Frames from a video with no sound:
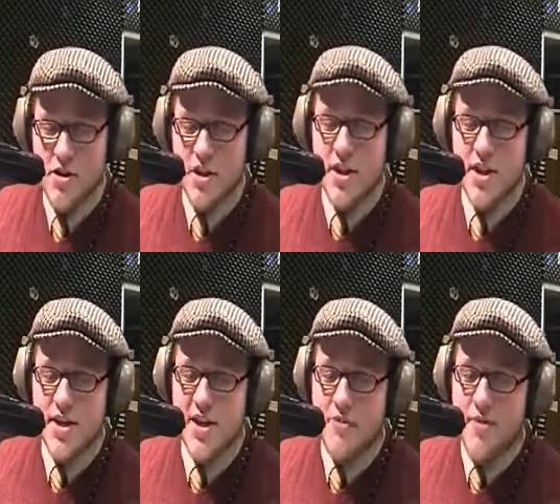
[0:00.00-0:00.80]
She said
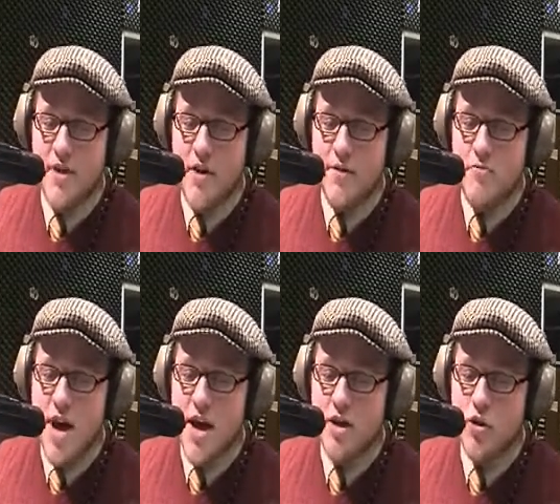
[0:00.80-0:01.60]
this, I've met very few
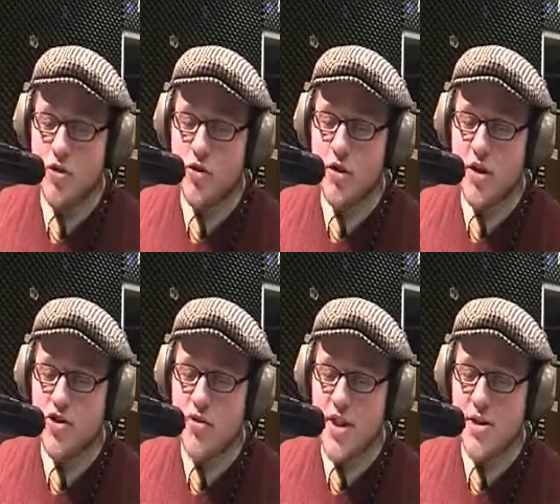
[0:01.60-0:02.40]
men who are truly
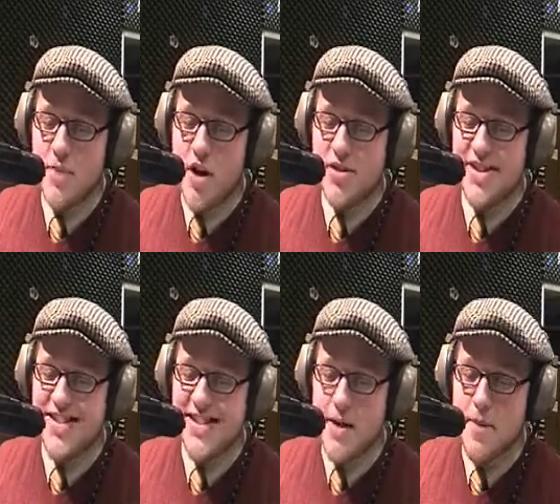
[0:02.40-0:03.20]
distressed about
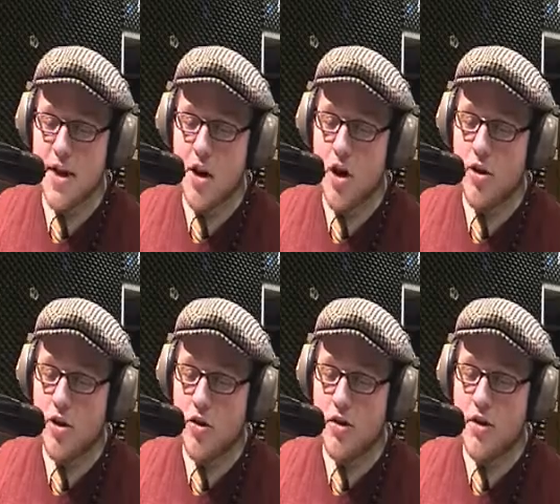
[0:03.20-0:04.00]
systemic,
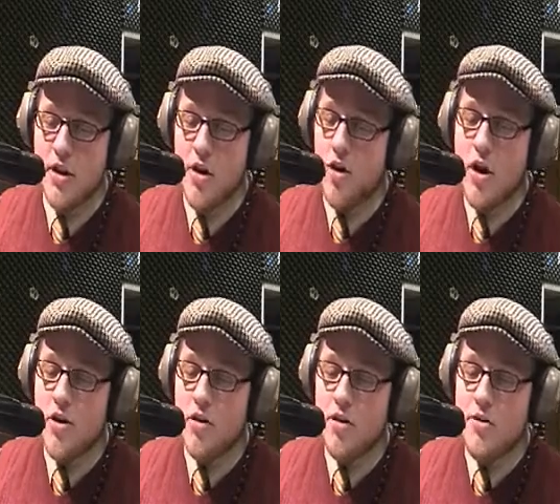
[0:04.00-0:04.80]
unlearned, or
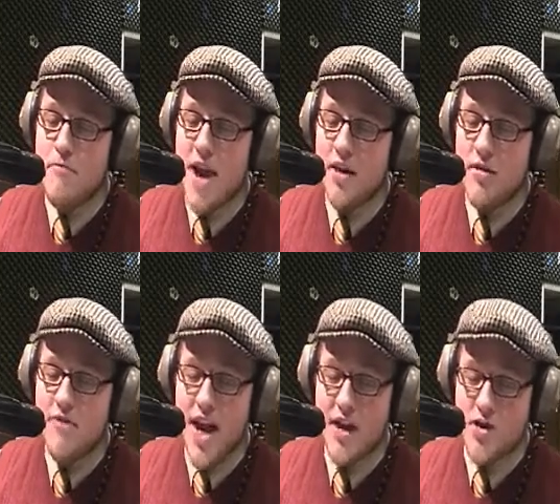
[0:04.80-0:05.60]
unearned male
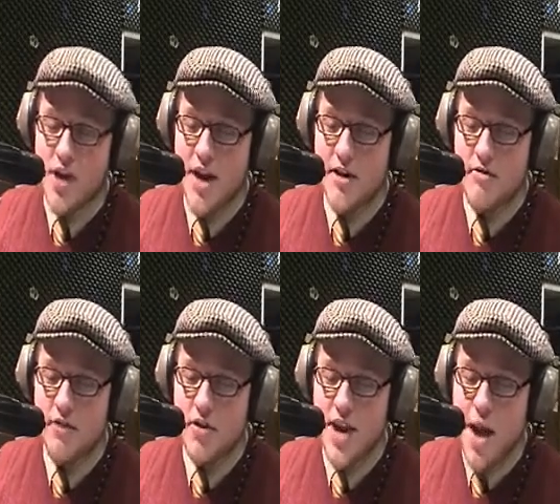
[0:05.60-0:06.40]
advantage and
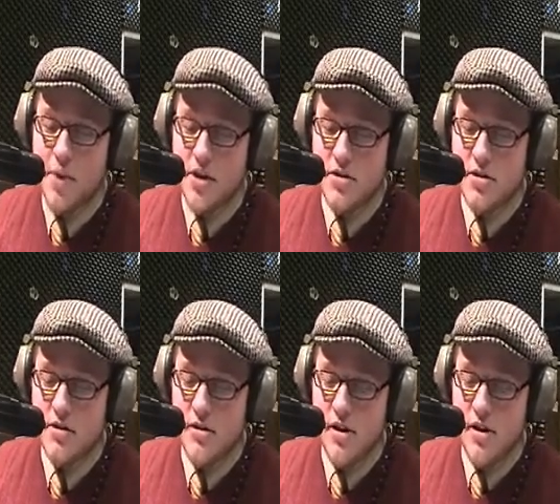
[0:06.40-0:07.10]
conferred dominance.